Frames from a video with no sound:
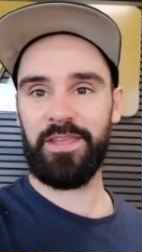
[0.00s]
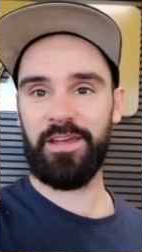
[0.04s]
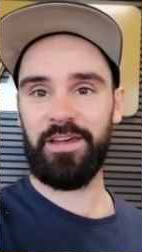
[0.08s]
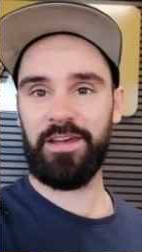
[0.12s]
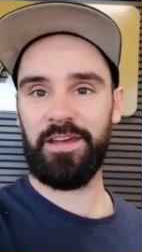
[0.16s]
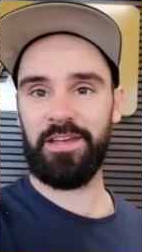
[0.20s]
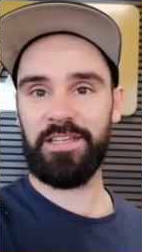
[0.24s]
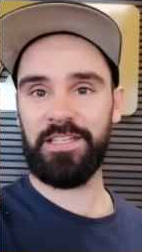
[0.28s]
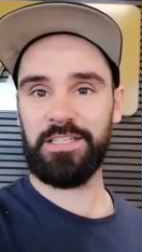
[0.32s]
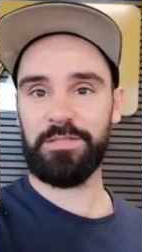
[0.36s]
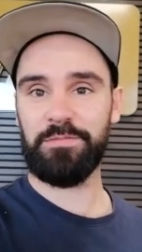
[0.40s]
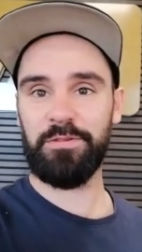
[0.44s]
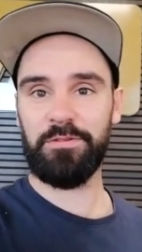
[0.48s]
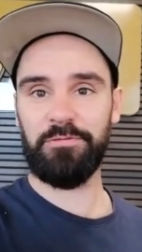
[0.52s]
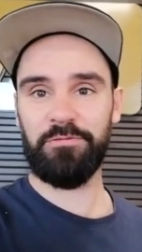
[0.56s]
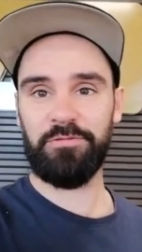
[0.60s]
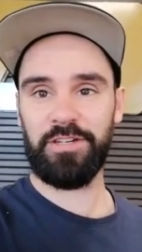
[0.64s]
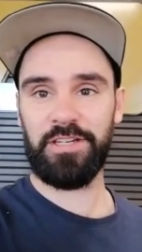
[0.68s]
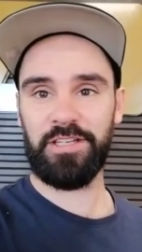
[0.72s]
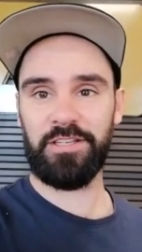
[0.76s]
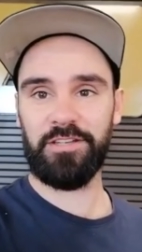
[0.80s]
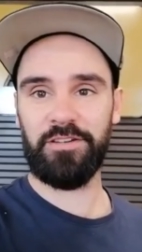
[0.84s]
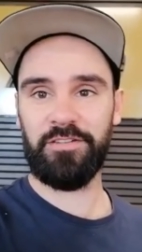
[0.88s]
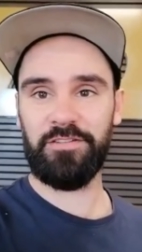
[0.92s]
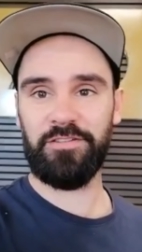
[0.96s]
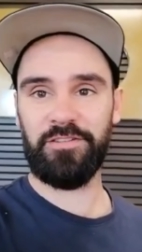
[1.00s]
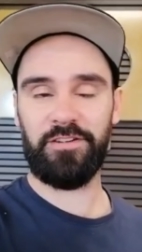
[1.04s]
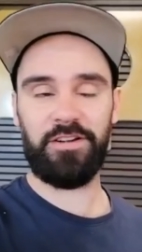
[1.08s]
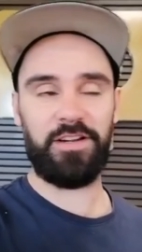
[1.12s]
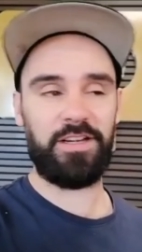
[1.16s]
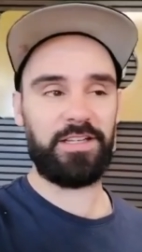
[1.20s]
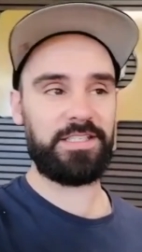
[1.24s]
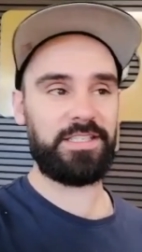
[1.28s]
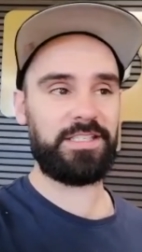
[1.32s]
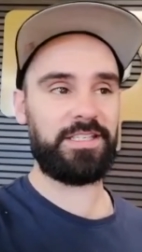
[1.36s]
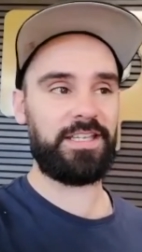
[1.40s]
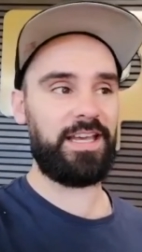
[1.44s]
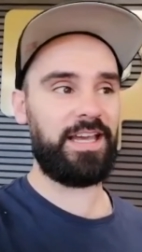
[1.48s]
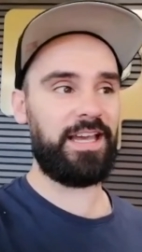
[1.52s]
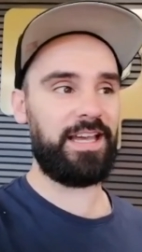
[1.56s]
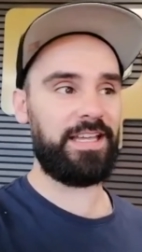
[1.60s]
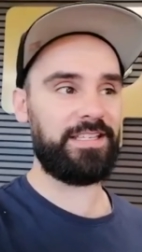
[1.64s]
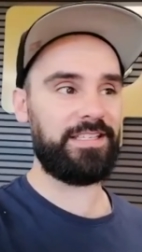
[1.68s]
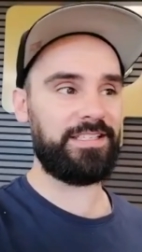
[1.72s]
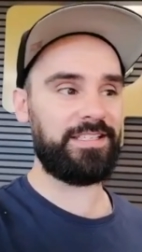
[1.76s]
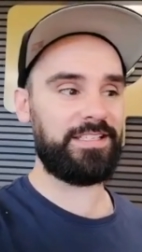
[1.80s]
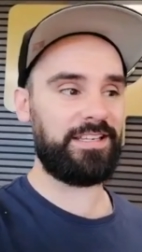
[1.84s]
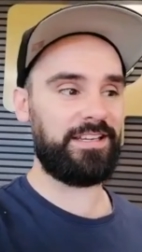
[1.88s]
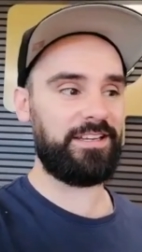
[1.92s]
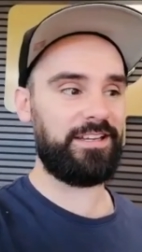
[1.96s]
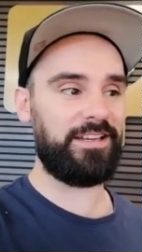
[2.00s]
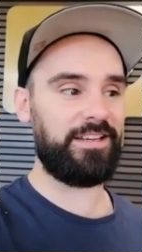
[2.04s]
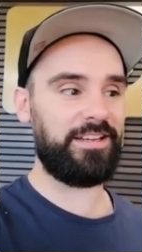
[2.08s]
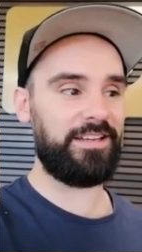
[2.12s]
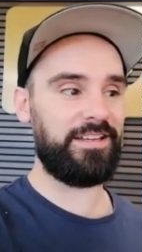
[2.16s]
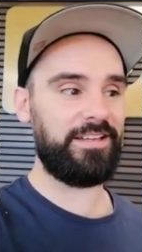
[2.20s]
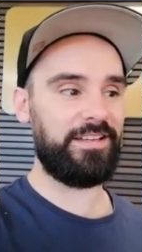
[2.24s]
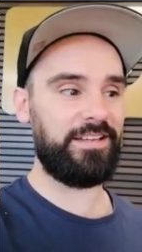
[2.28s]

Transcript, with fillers: Uh, he's been really good for us and uh,